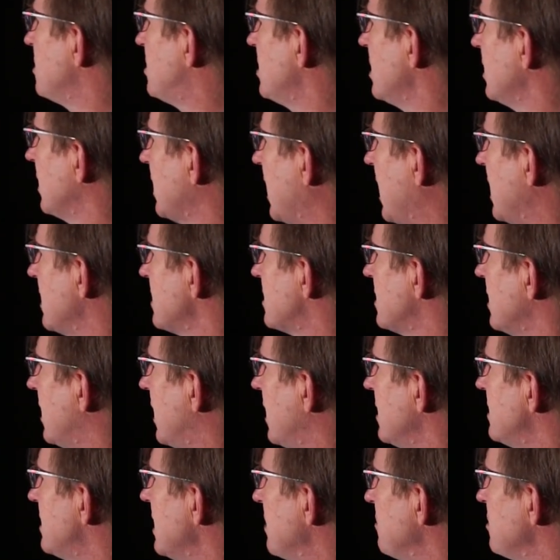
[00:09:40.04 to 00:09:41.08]
see
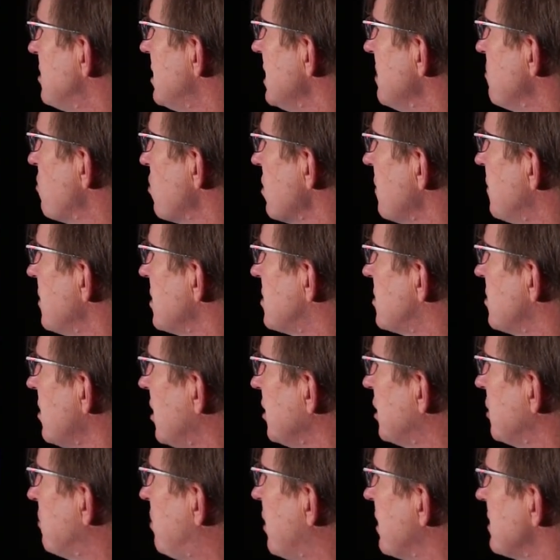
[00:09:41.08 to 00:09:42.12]
landslides, and we see more of this
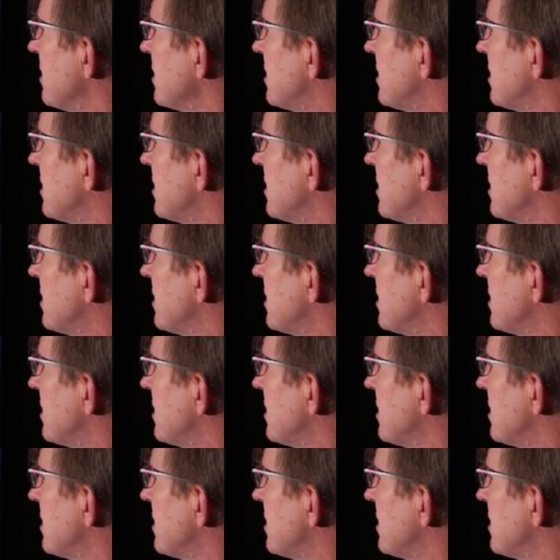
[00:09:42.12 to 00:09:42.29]
salt deposit